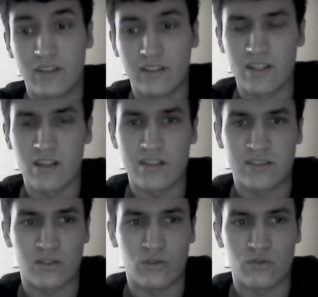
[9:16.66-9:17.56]
He
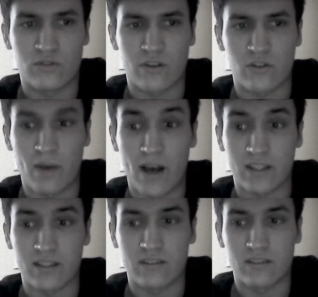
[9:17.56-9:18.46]
lost to Strange
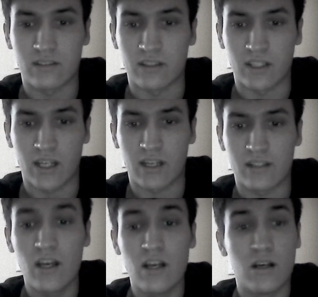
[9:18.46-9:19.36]
Bodies in the
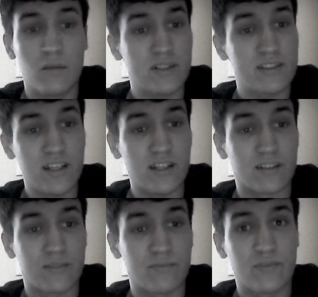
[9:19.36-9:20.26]
end, but
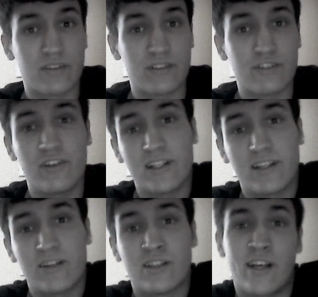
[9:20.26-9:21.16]
still, funny
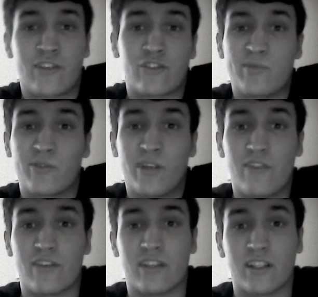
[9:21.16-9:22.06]
little connections between
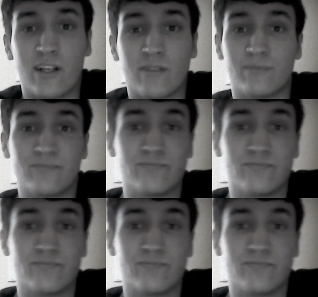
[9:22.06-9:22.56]
everything, you know?